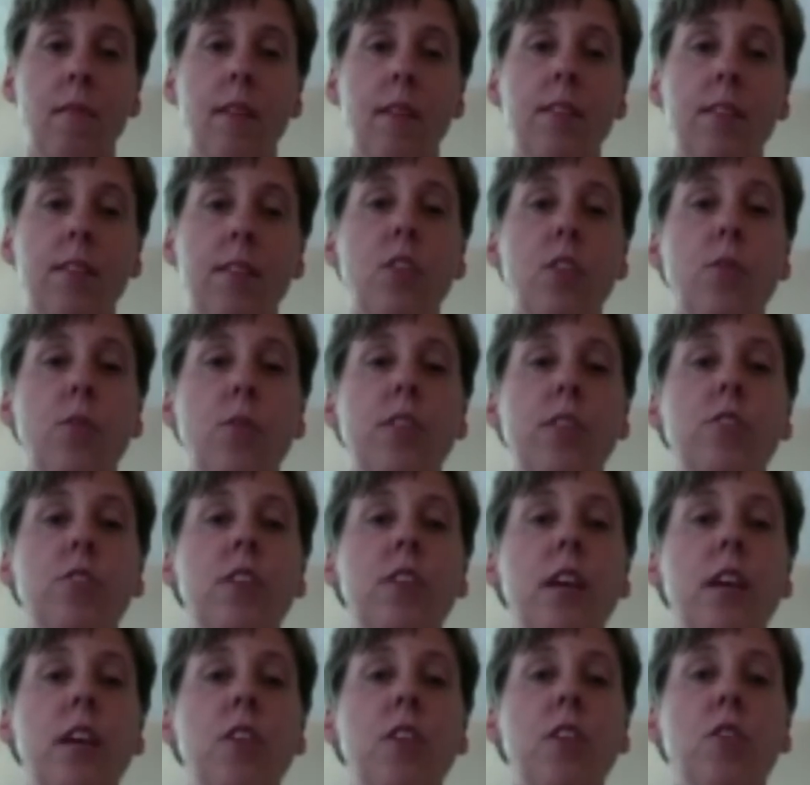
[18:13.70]
And so as
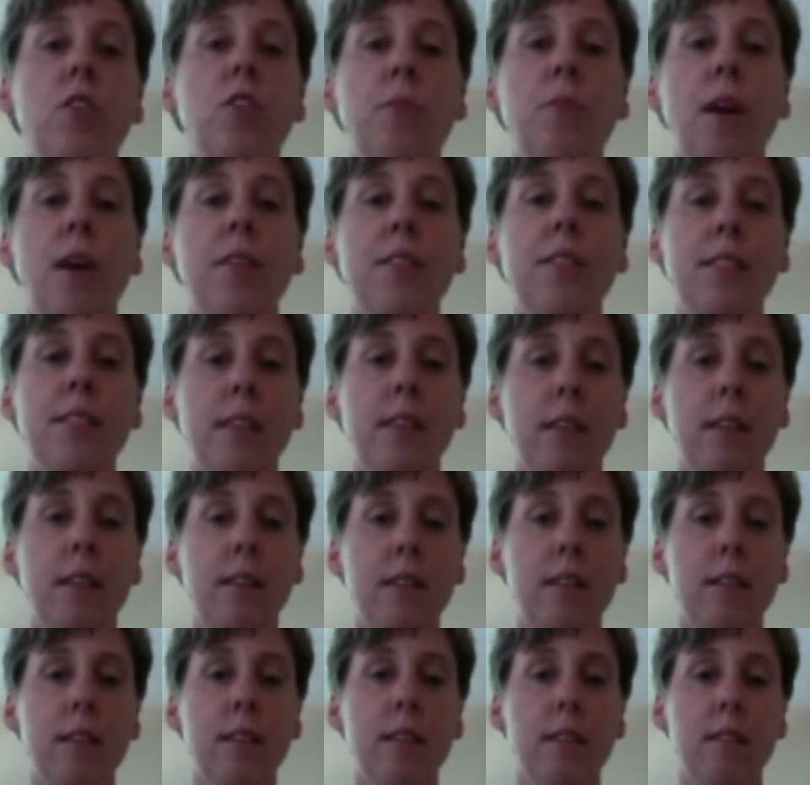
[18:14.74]
you take your breaths
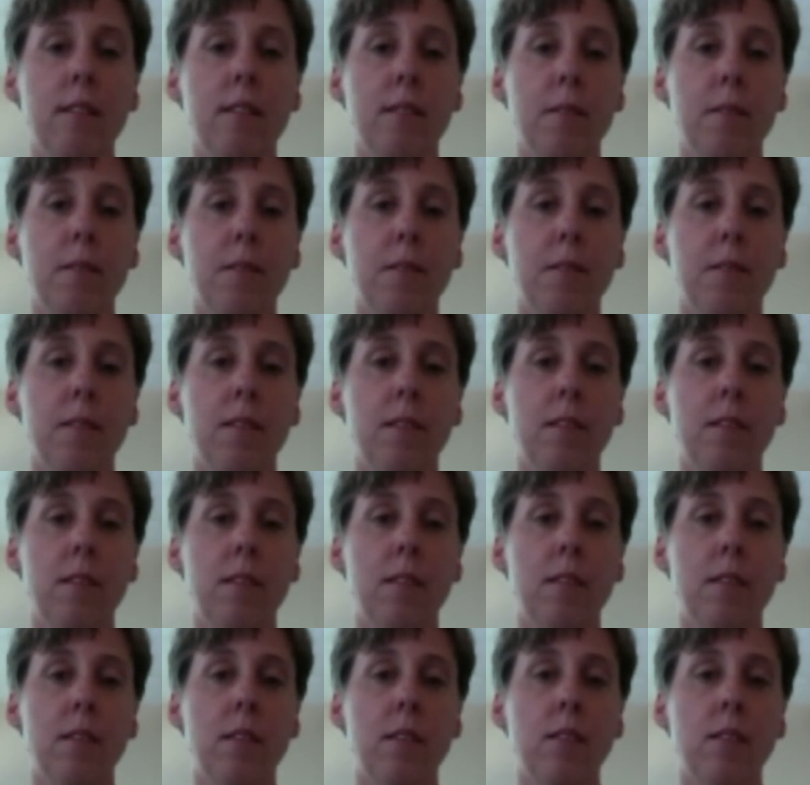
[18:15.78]
in,
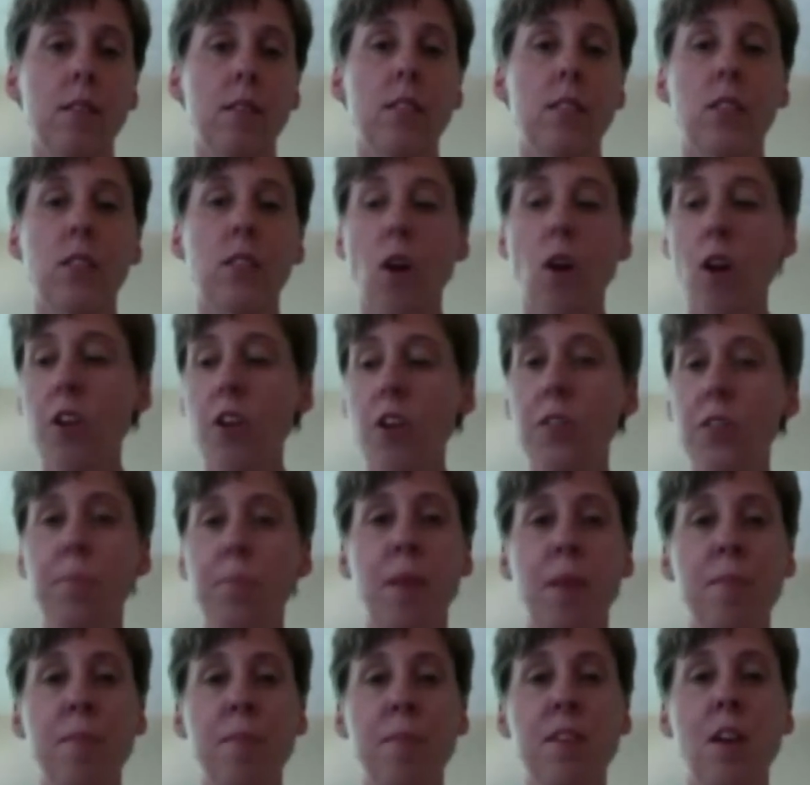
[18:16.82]
start by
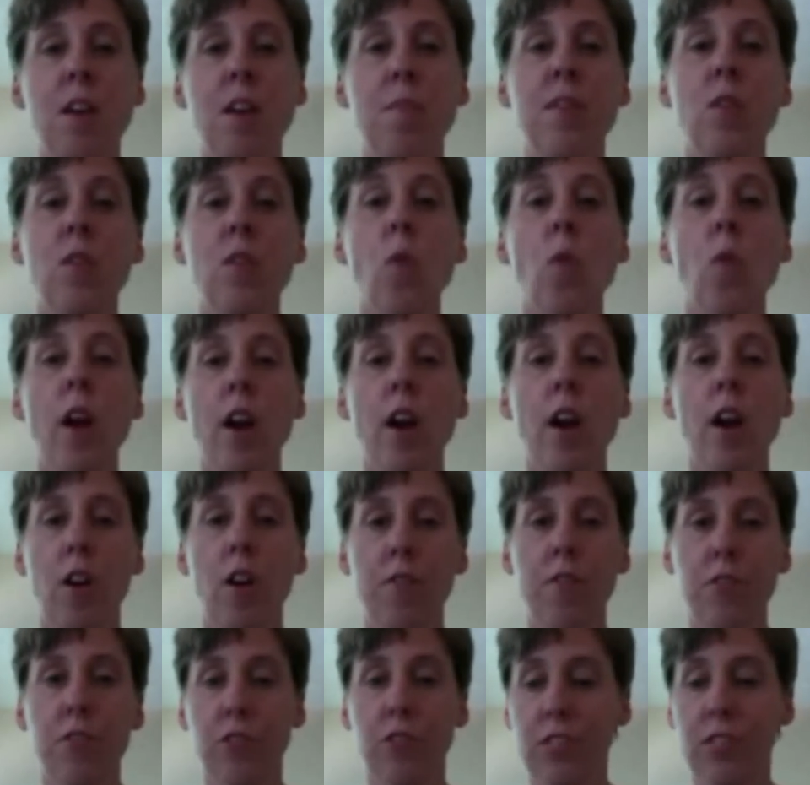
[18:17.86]
becoming aware of
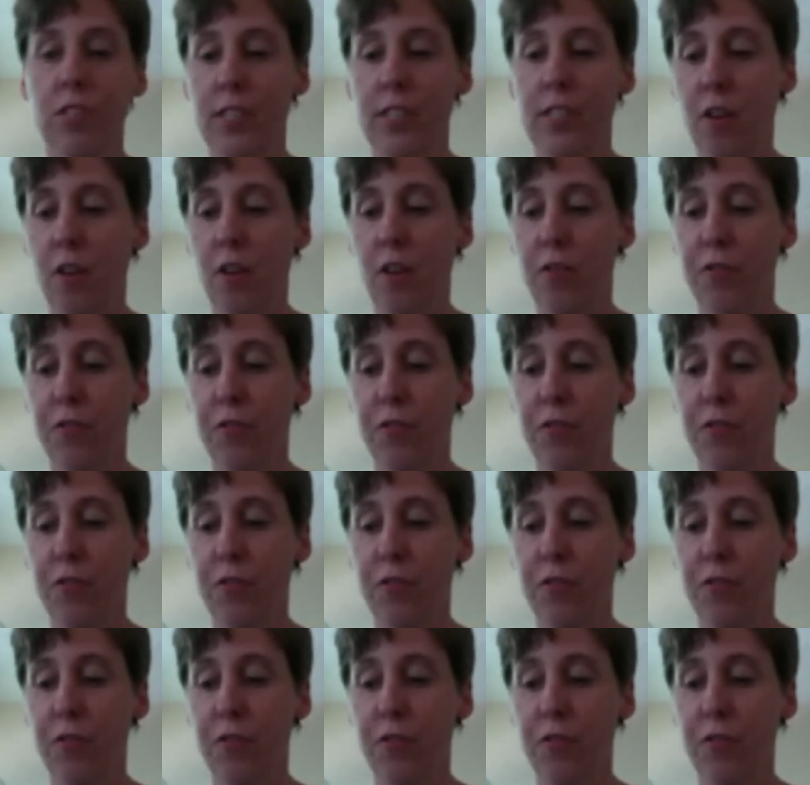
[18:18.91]
yourself.